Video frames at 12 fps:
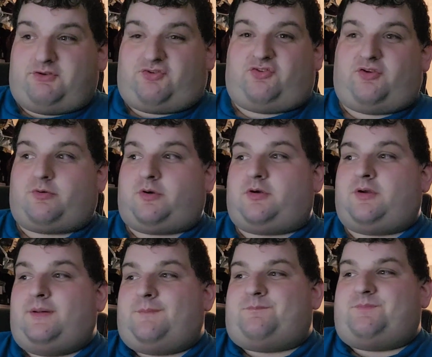Shearer,
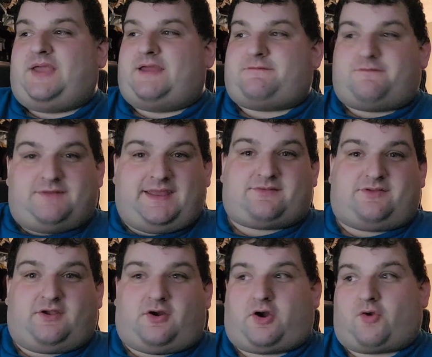and Nancy
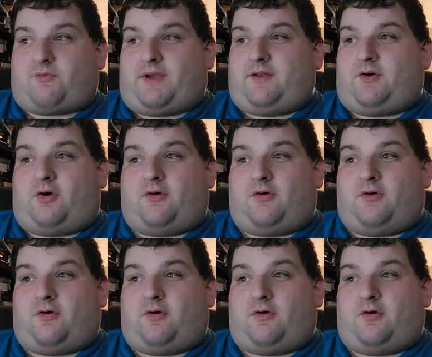Cartwright.